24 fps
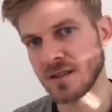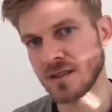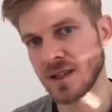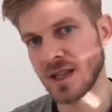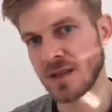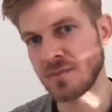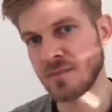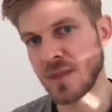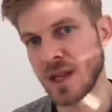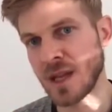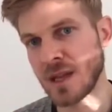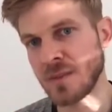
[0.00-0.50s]

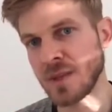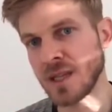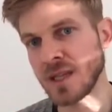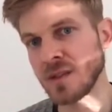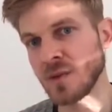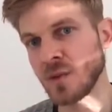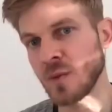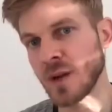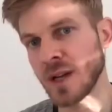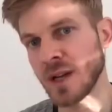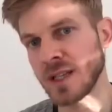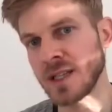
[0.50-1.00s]
then maybe
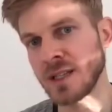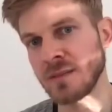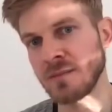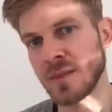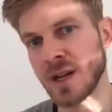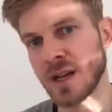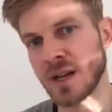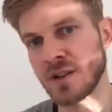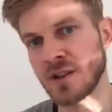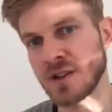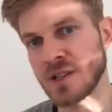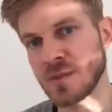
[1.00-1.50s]
the weighting
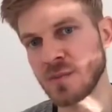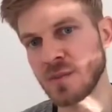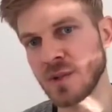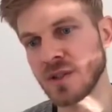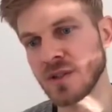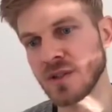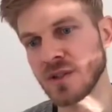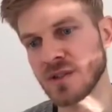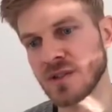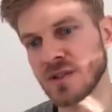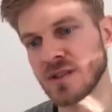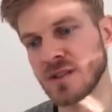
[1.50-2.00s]
matters
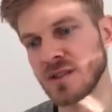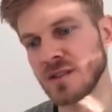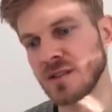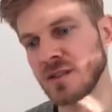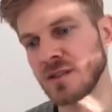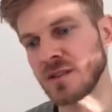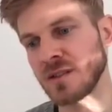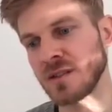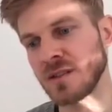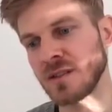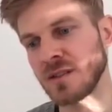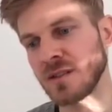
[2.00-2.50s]

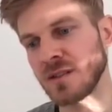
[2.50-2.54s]
because